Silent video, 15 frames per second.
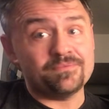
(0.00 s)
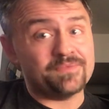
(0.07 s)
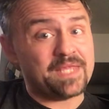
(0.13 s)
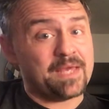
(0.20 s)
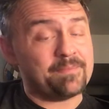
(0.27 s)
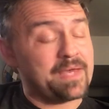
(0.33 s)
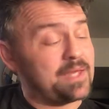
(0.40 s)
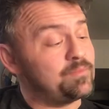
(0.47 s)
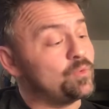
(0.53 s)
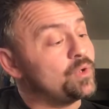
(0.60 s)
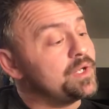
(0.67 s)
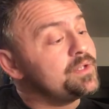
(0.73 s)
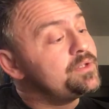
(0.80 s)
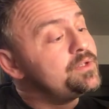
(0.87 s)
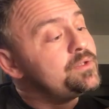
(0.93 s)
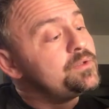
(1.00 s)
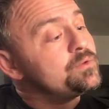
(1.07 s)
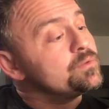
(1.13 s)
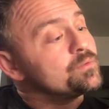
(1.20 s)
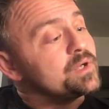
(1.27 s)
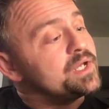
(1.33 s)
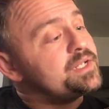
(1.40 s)
That bad boy
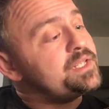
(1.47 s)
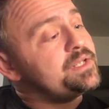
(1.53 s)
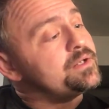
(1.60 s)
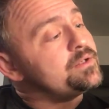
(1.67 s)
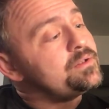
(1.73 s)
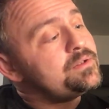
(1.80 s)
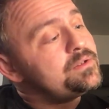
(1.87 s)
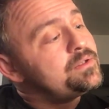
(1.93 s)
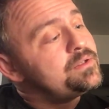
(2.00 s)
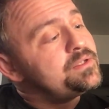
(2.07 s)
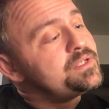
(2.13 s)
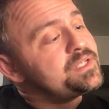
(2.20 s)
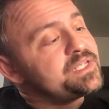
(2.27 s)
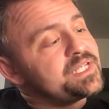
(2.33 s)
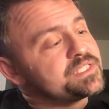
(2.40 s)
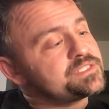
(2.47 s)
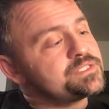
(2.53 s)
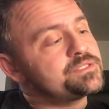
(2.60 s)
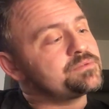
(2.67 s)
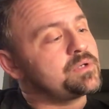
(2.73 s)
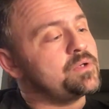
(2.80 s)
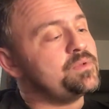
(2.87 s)
right here gets
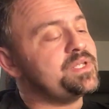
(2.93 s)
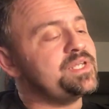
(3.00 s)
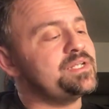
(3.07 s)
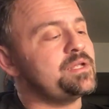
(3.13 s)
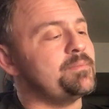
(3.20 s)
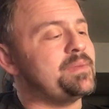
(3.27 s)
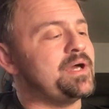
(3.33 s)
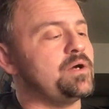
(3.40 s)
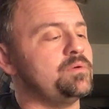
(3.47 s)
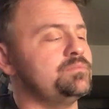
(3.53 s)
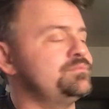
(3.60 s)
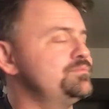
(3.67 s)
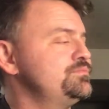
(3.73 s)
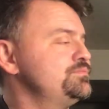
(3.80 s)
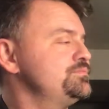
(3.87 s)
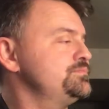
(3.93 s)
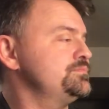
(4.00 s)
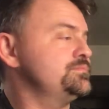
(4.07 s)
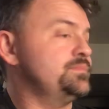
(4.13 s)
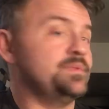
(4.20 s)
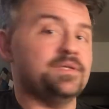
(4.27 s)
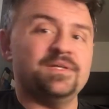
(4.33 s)
thrown in about,
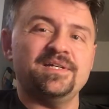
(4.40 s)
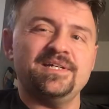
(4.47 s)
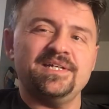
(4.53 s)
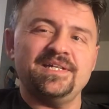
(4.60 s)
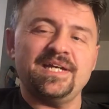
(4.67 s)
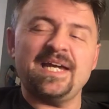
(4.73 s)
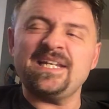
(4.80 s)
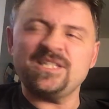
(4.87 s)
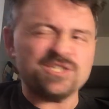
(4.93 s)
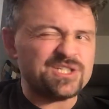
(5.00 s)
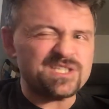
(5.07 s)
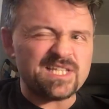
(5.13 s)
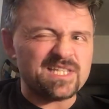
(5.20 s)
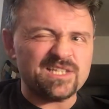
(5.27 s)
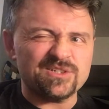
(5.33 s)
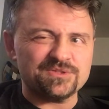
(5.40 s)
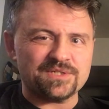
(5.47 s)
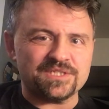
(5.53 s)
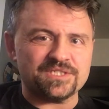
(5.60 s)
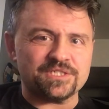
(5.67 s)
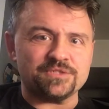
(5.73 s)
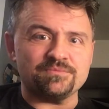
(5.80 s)
and it's just that little
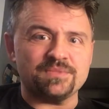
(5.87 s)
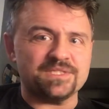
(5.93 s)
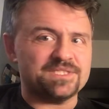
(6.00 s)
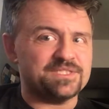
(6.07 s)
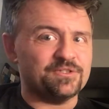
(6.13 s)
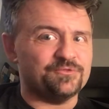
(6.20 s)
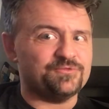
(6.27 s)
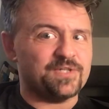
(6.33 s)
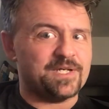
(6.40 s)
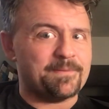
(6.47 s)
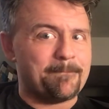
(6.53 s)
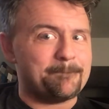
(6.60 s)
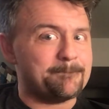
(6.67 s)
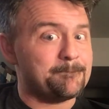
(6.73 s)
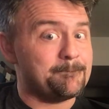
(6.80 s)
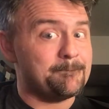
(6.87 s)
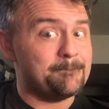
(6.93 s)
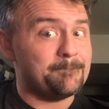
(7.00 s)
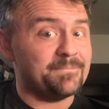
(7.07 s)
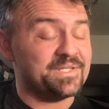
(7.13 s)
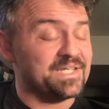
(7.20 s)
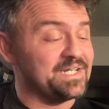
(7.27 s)
transition, but it's still fun
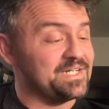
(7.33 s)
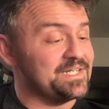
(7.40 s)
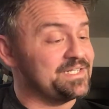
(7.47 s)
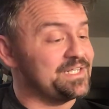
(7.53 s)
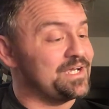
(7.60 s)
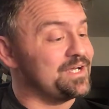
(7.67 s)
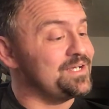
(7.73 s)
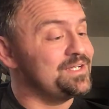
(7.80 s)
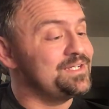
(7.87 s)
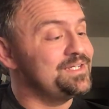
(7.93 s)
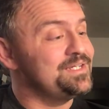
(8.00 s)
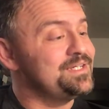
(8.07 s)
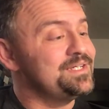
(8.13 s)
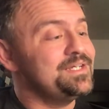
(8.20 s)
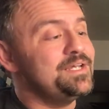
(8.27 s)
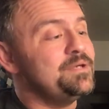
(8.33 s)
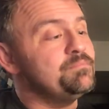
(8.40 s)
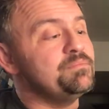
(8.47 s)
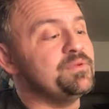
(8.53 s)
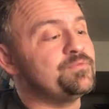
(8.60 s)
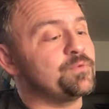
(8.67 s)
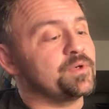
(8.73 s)
to get it in there
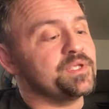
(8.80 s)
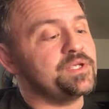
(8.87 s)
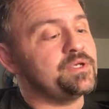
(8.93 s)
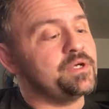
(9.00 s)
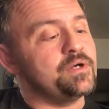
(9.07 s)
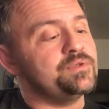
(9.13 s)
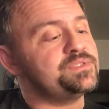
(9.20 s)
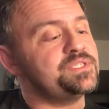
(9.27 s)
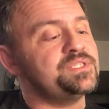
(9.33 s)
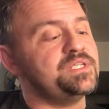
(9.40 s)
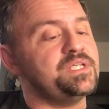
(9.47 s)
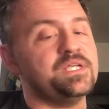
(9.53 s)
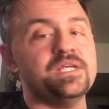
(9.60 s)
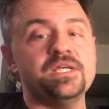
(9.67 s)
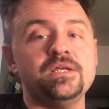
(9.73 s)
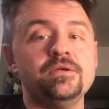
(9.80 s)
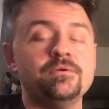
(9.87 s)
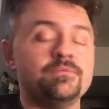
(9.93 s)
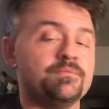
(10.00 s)
before you go to the E.